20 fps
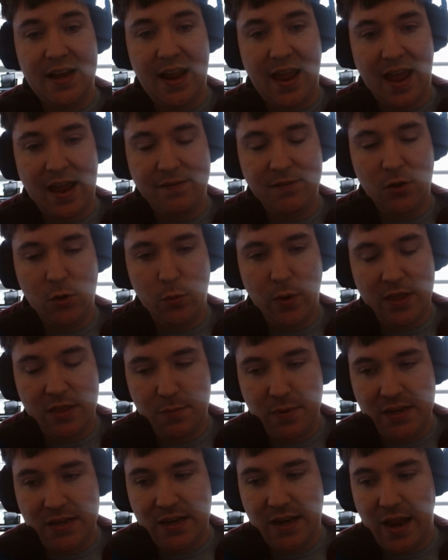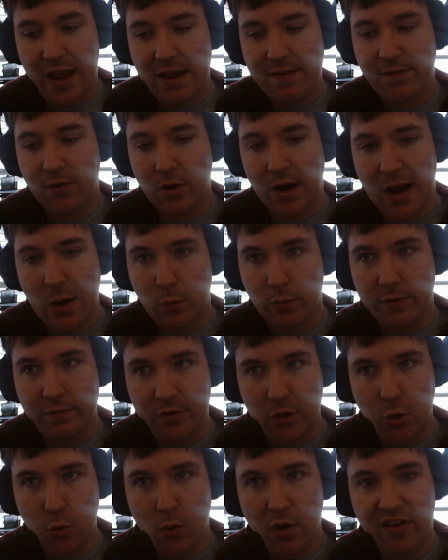to have you with me today for our
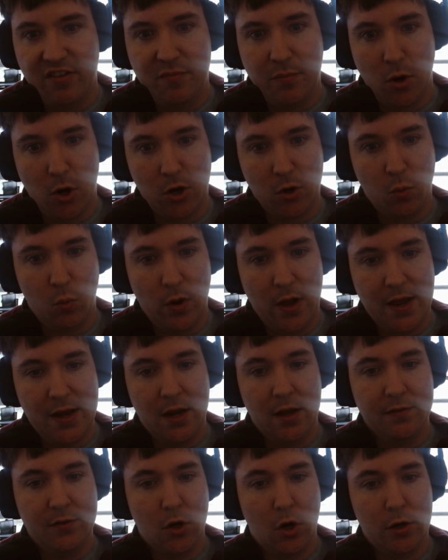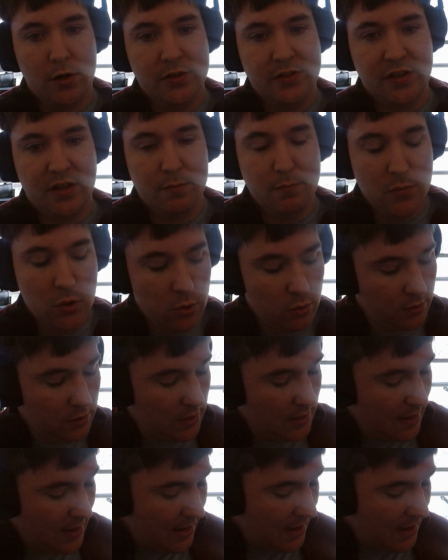review of part 1 of Gardens of the Moon.